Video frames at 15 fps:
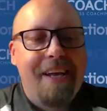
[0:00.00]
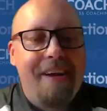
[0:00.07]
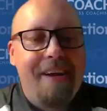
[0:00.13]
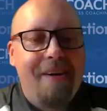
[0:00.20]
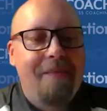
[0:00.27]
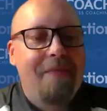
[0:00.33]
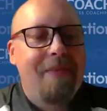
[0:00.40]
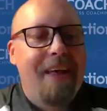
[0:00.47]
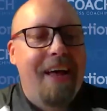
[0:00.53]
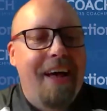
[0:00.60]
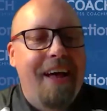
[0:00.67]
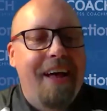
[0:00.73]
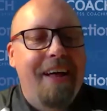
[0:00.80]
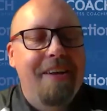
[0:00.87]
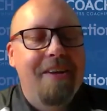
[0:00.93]
hear.
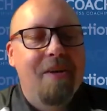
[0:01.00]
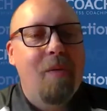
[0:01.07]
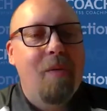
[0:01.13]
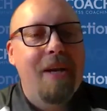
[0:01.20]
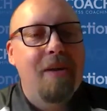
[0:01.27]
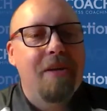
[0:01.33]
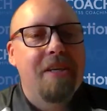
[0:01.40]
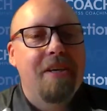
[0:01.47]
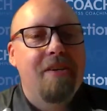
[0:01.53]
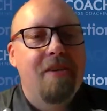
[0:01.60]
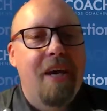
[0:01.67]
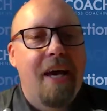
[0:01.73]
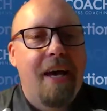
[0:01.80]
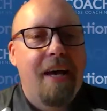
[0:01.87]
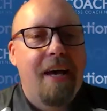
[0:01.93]
Look, why don't
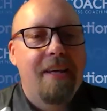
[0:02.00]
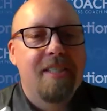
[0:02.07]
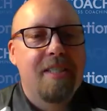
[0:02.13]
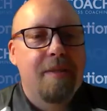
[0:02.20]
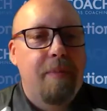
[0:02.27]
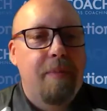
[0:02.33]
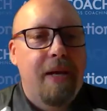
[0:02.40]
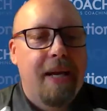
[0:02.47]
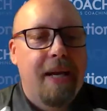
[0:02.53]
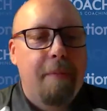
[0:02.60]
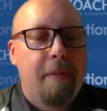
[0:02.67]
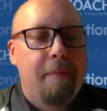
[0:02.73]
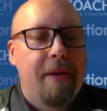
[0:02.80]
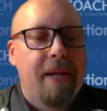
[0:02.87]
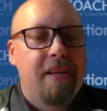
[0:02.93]
you spend a
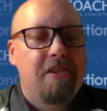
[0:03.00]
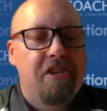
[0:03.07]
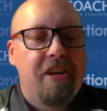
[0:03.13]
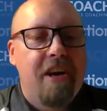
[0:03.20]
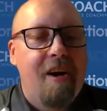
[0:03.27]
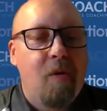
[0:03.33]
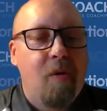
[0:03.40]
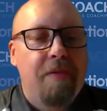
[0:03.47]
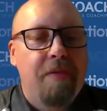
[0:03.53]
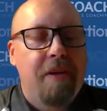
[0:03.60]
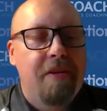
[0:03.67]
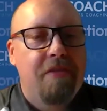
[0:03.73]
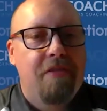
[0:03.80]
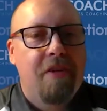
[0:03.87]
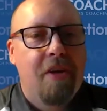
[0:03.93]
couple of minutes sharing with
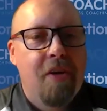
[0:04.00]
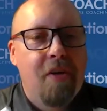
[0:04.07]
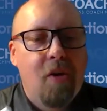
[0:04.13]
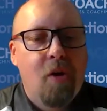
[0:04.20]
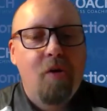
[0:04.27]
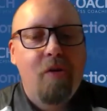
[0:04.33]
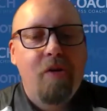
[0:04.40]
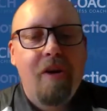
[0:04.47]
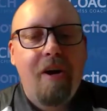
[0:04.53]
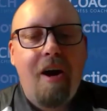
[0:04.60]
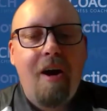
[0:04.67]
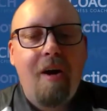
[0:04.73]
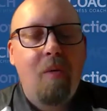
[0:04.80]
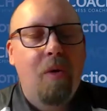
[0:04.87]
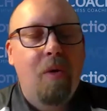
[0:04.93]
us who you
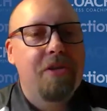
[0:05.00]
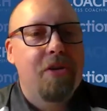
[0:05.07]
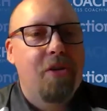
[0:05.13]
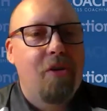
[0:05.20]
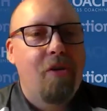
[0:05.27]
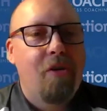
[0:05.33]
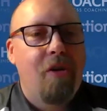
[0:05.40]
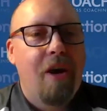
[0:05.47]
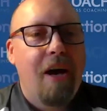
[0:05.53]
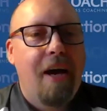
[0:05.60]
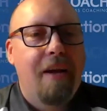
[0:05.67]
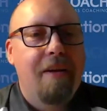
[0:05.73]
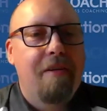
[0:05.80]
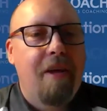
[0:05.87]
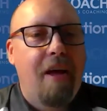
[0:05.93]
are, what you do,
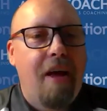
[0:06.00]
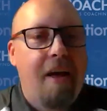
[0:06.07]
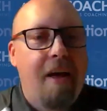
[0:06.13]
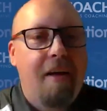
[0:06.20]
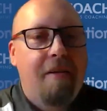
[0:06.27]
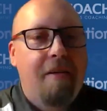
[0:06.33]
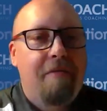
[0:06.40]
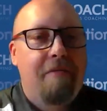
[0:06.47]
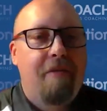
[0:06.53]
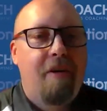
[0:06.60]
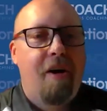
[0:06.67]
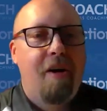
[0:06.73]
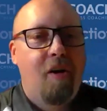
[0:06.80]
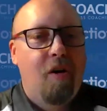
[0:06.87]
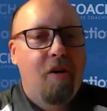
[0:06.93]
and for
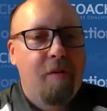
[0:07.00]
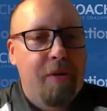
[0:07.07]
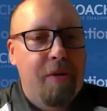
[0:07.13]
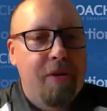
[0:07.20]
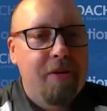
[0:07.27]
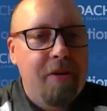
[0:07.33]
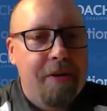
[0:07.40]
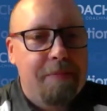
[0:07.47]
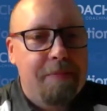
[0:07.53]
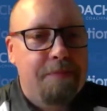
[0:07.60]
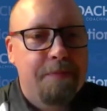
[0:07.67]
how long you've been doing it?